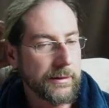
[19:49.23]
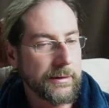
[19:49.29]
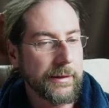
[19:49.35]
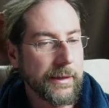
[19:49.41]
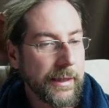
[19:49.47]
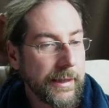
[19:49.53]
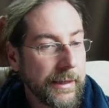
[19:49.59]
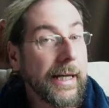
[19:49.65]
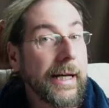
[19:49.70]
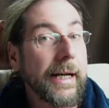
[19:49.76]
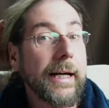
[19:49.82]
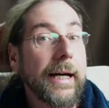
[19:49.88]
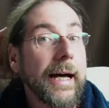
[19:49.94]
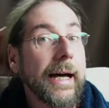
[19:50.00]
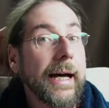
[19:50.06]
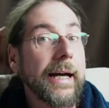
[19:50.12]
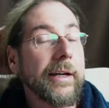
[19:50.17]
yeah,
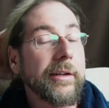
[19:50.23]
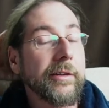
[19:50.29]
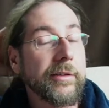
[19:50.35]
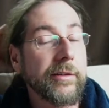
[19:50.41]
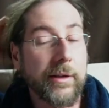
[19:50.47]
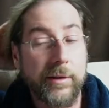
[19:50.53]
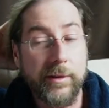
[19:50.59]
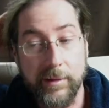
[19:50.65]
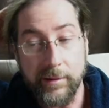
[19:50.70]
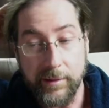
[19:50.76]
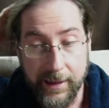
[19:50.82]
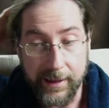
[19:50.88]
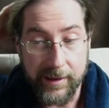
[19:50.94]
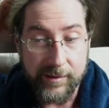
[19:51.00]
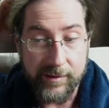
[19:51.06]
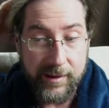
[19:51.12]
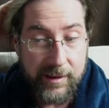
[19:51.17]
I, I uh, like
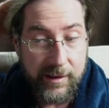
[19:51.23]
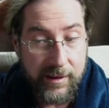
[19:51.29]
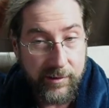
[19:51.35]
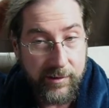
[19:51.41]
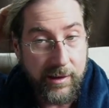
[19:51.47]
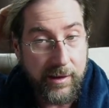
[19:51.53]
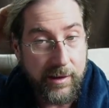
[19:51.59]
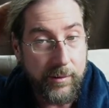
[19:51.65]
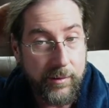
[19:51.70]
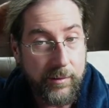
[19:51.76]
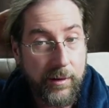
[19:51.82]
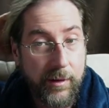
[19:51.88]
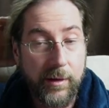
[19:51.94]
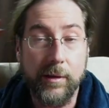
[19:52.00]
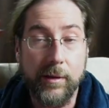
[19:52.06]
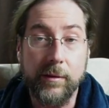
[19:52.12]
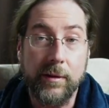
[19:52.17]
I said, he's, and,
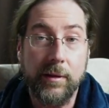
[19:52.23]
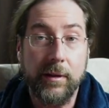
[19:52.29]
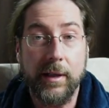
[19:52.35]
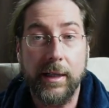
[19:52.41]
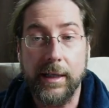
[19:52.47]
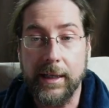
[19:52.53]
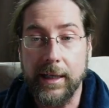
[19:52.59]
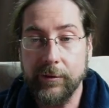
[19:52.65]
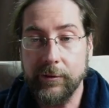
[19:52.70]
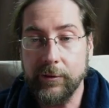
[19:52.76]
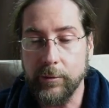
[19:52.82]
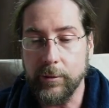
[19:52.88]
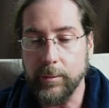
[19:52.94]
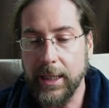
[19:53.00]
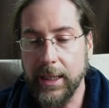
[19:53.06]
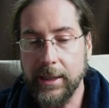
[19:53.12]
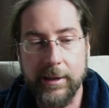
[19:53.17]
and I have to
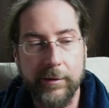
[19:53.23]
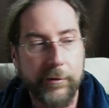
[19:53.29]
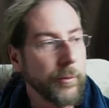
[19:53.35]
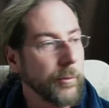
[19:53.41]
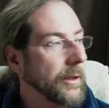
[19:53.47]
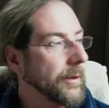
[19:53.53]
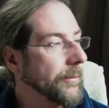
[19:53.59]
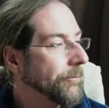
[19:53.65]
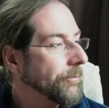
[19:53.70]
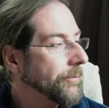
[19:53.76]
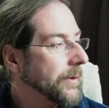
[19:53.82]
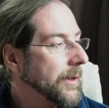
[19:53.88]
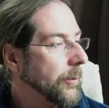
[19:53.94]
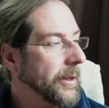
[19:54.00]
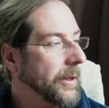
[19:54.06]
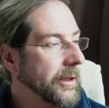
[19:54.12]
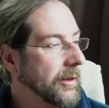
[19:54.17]
remind everyone,
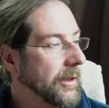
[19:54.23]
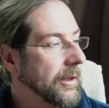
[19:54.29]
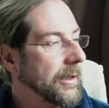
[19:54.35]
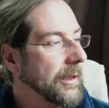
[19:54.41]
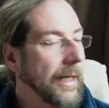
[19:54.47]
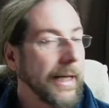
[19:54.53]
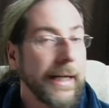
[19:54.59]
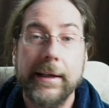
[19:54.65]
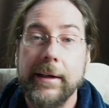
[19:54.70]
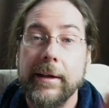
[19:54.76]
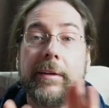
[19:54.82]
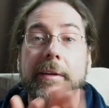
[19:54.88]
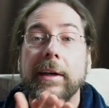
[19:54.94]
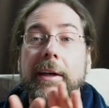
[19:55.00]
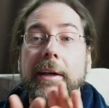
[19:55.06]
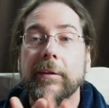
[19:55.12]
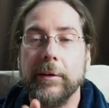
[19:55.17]
well, you did the like.
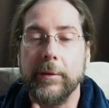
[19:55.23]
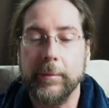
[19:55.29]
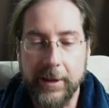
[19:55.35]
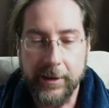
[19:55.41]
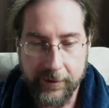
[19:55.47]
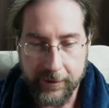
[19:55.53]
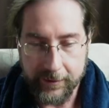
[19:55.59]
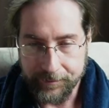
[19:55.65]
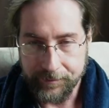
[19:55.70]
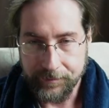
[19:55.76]
Thank you very much.